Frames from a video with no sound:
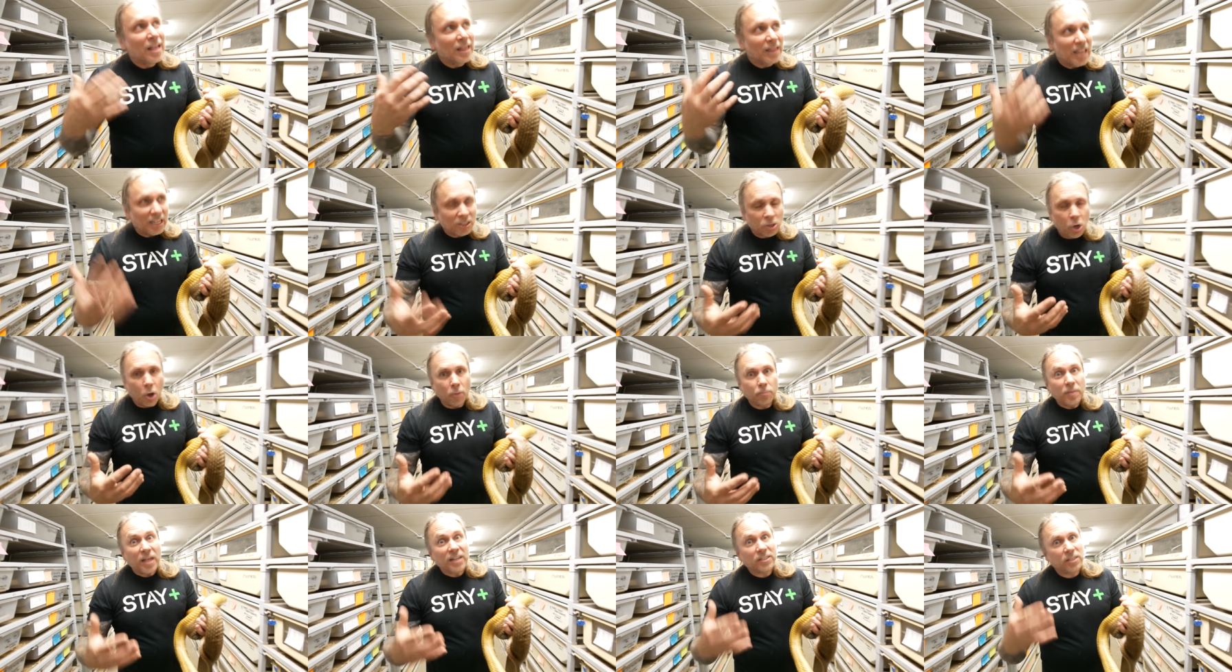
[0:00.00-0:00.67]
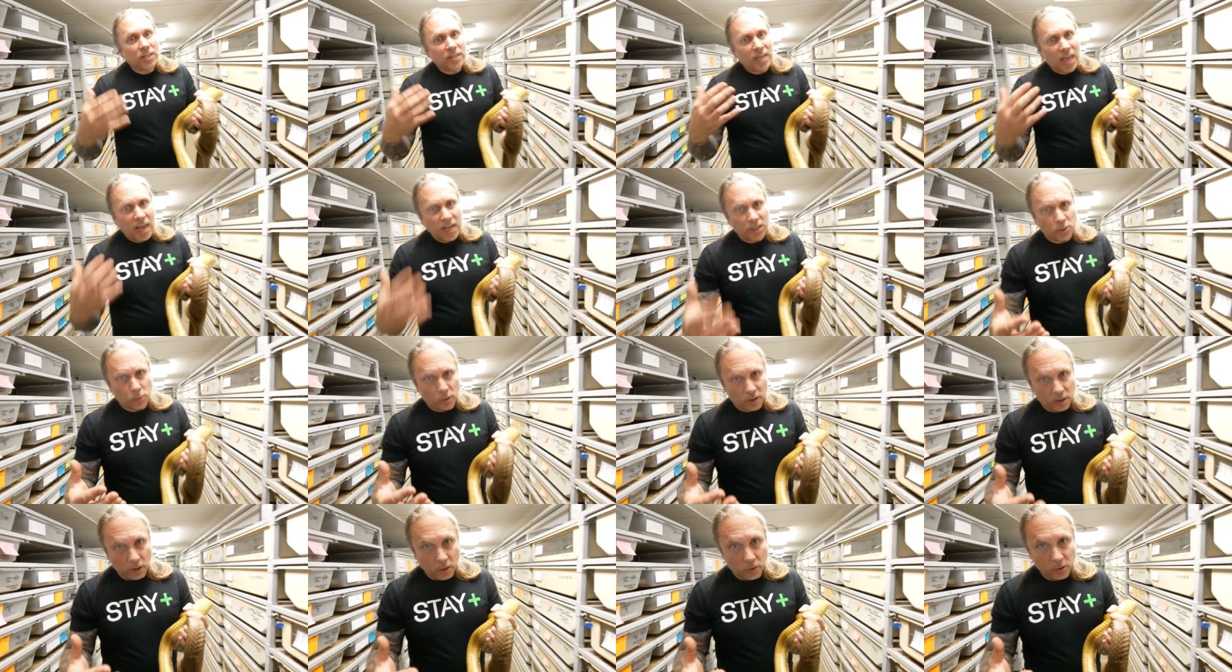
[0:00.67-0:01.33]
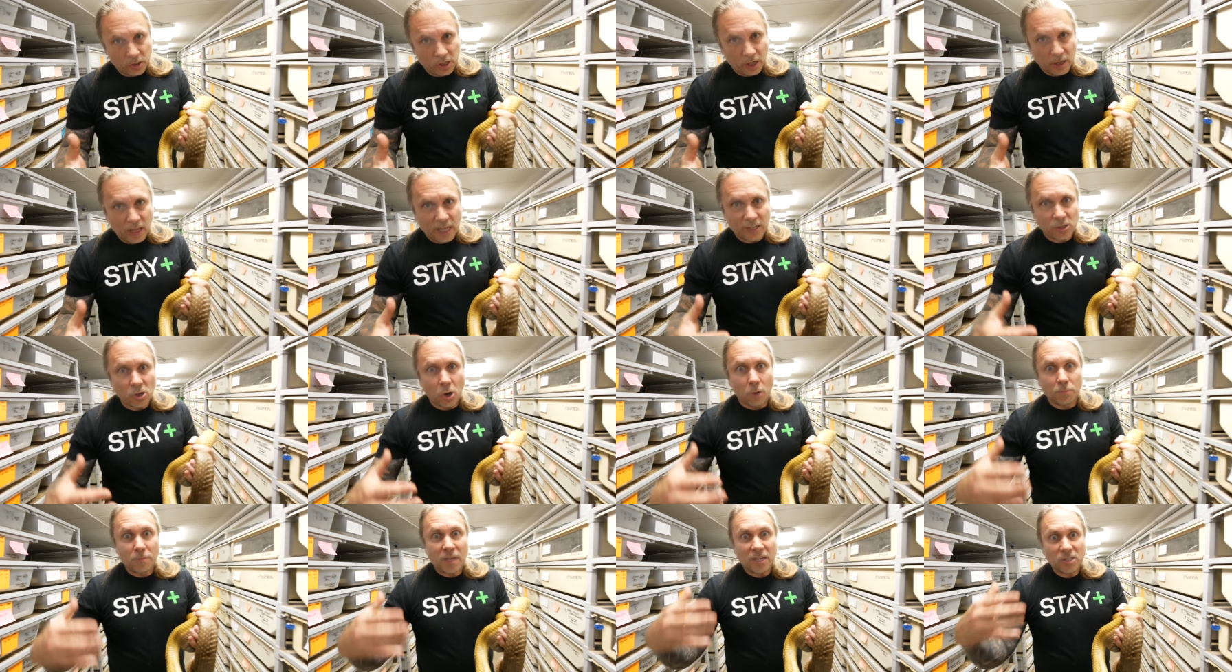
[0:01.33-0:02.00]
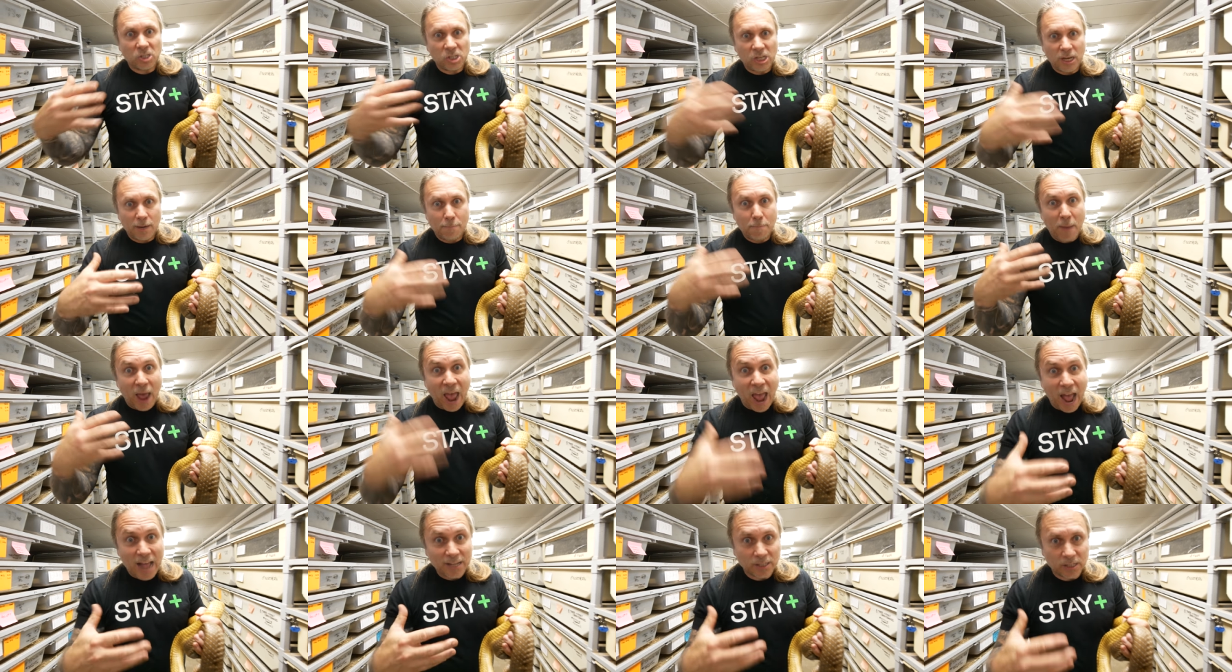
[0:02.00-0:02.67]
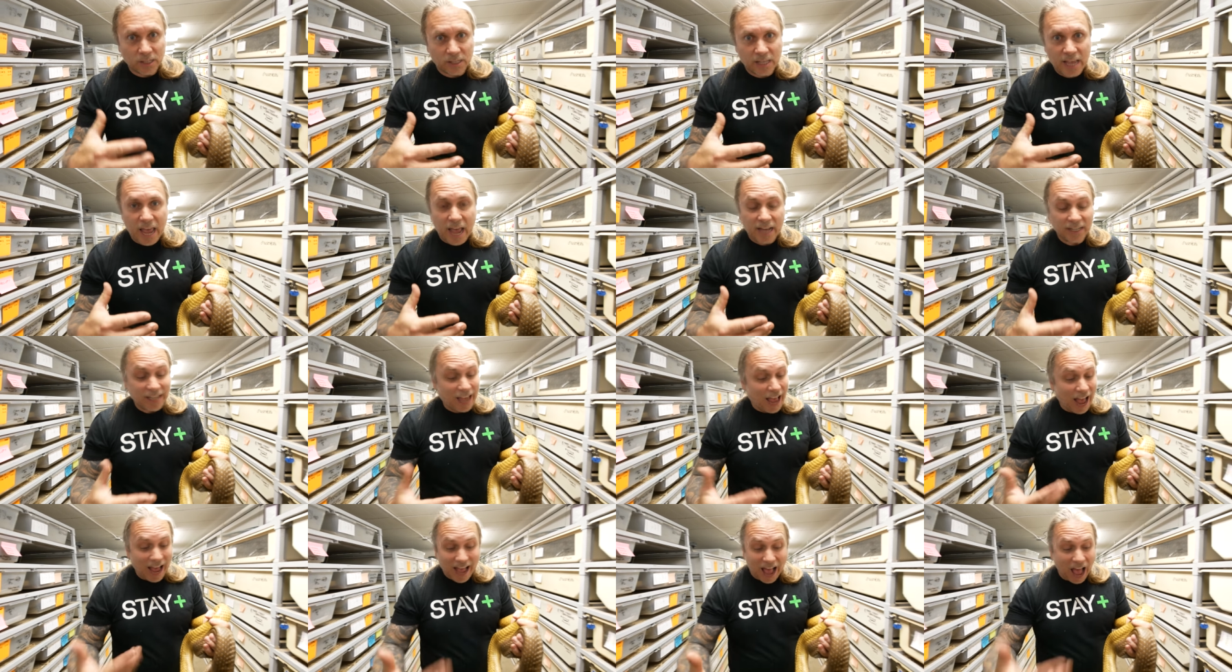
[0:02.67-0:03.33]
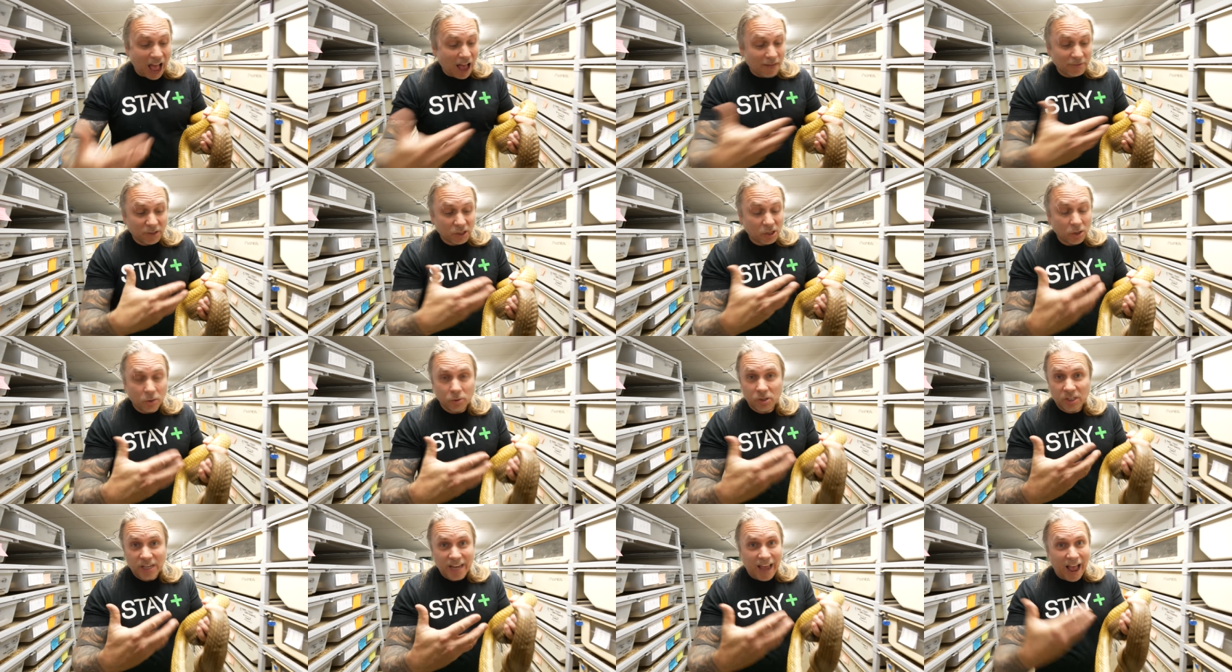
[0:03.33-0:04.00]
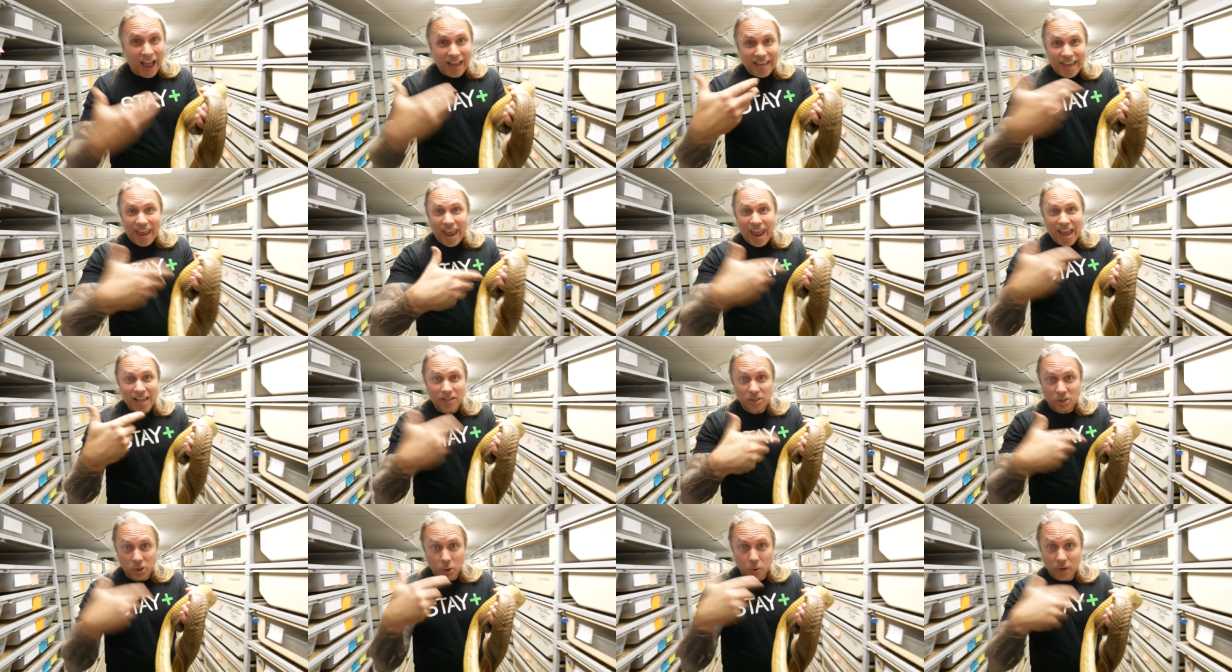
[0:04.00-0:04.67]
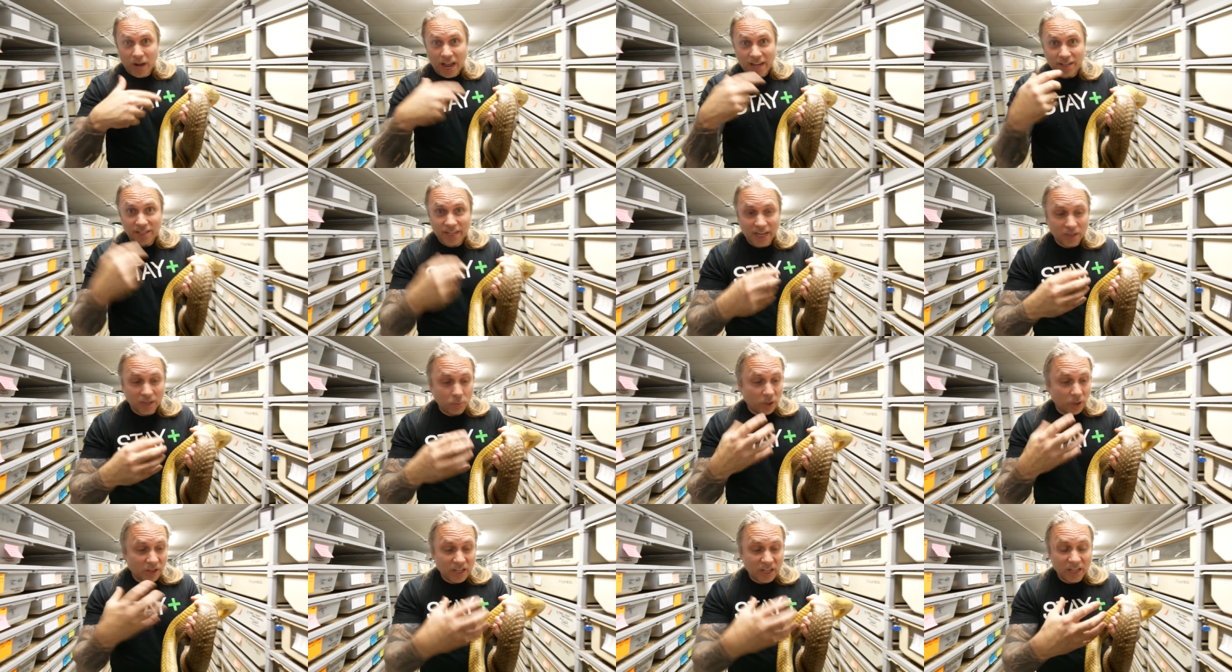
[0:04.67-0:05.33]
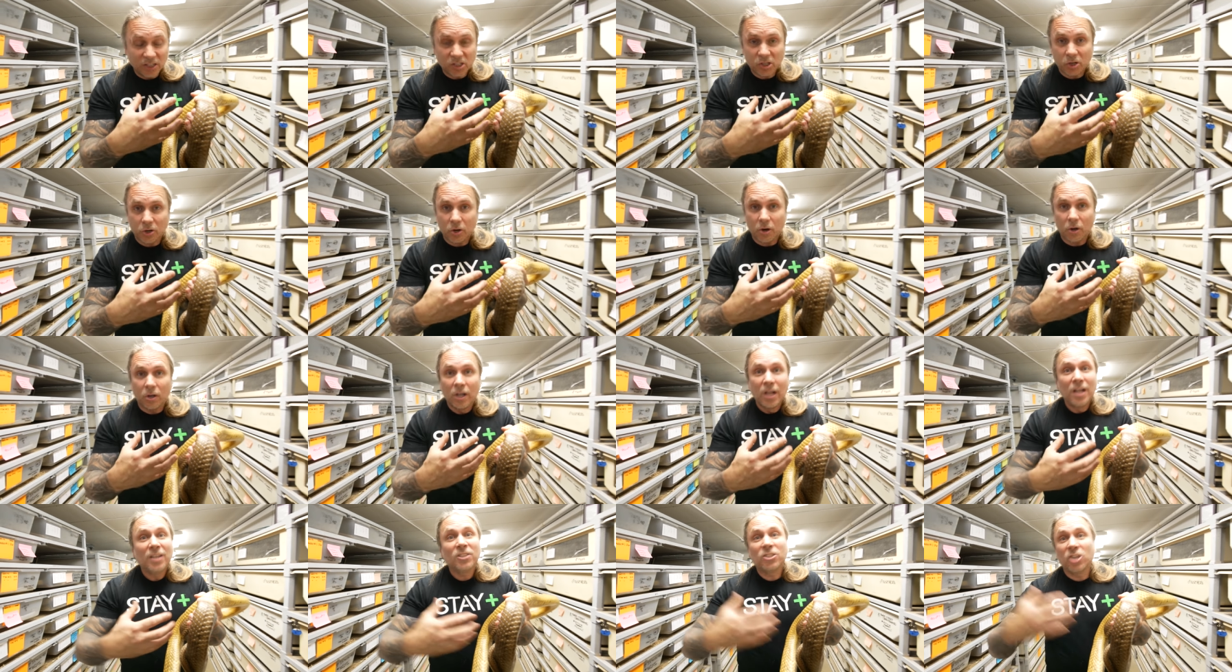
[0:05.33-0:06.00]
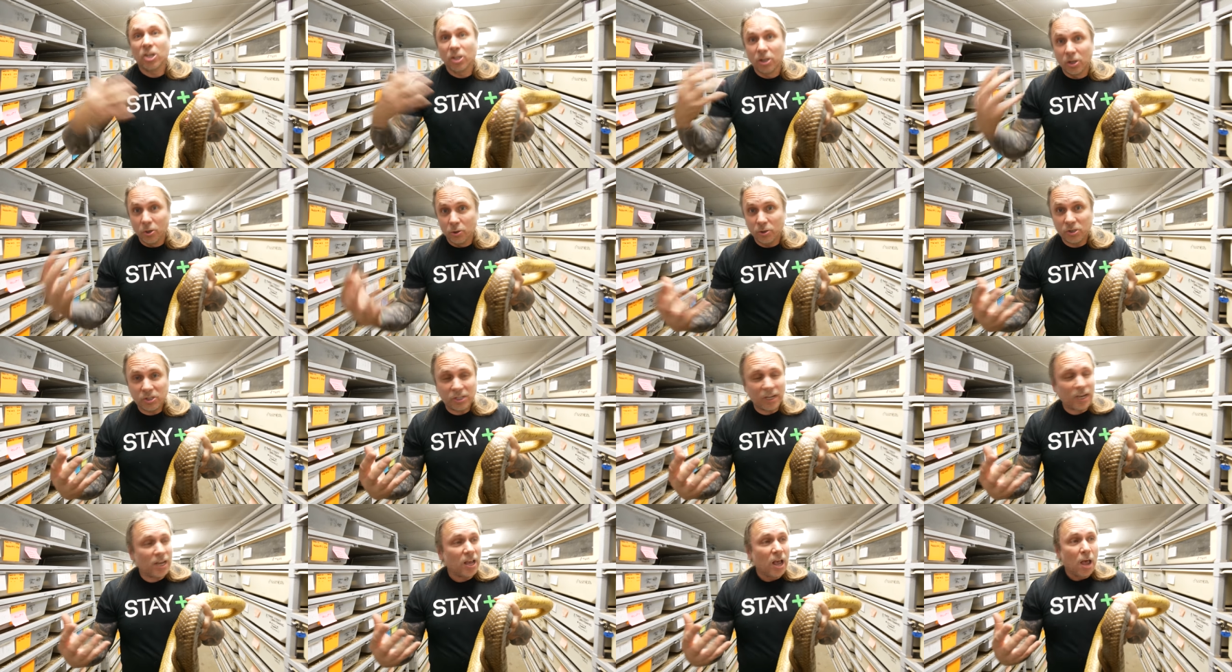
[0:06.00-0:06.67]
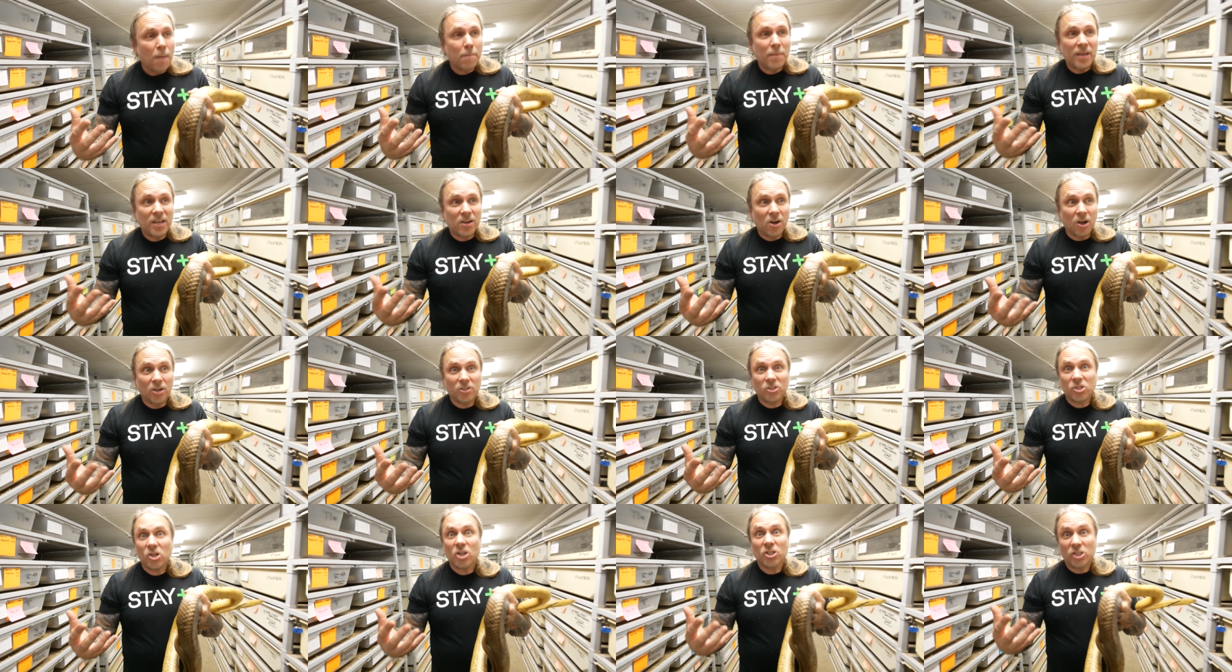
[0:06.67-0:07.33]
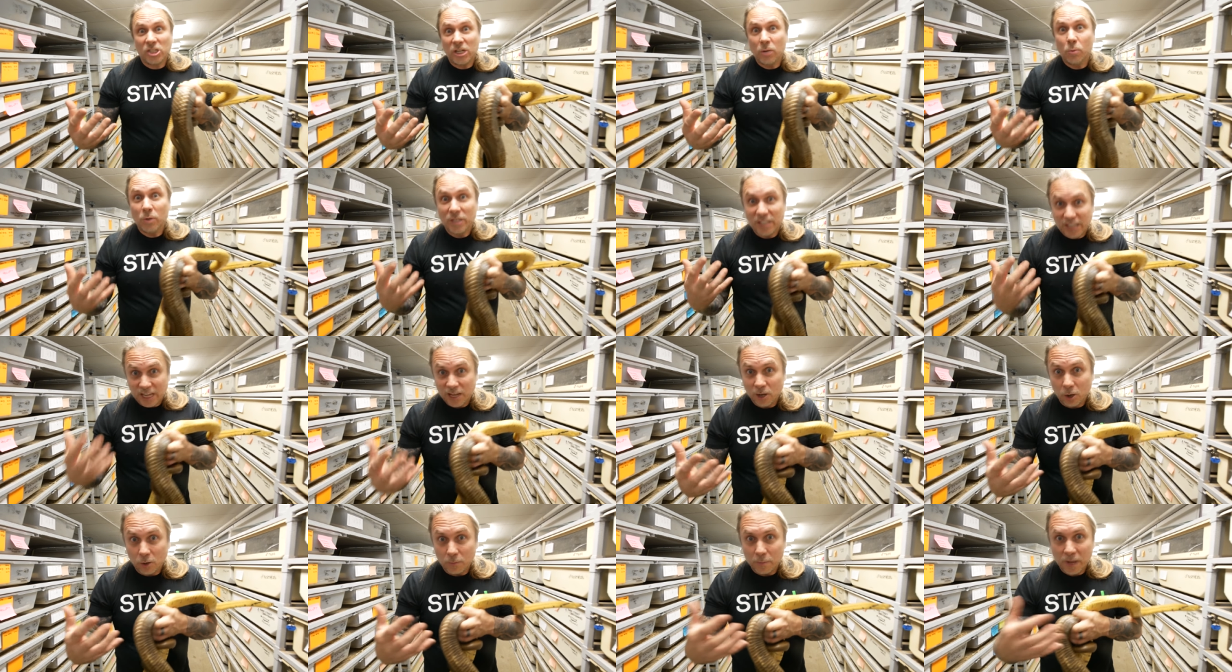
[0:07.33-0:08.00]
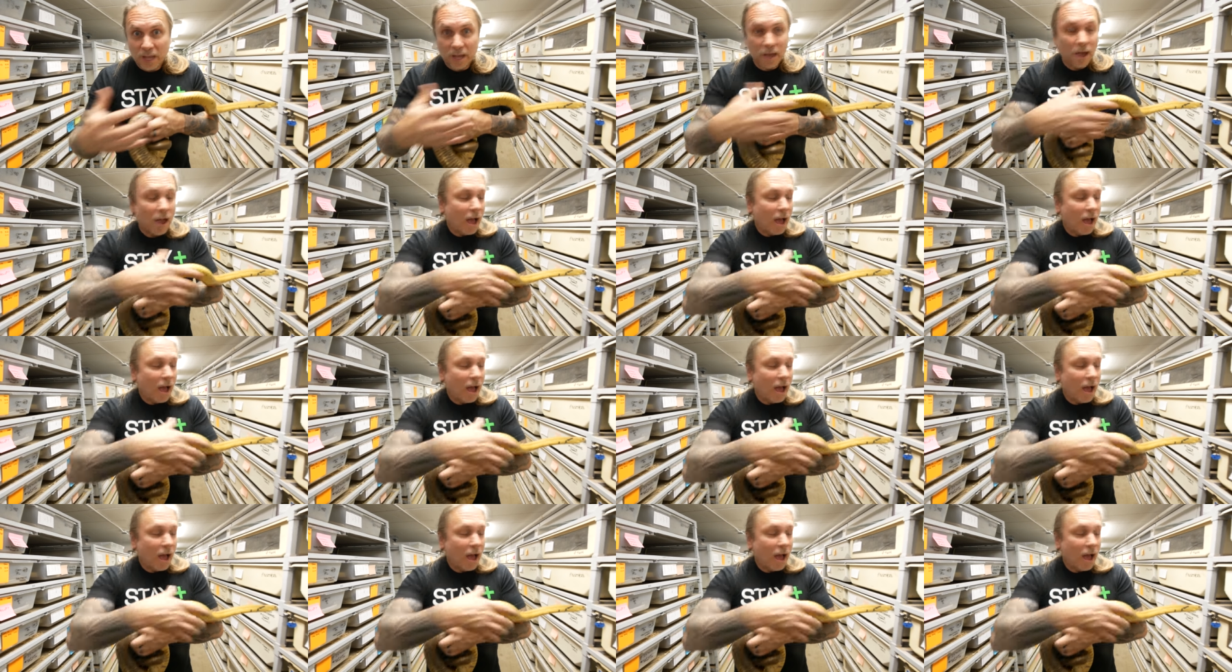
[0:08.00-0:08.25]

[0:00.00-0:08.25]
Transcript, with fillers: Let's hope that's the case with Lucy. Let's hope that she passes the eggs. I, obviously, you see, I can't do what I did with this girl to Lucy because she would kill me,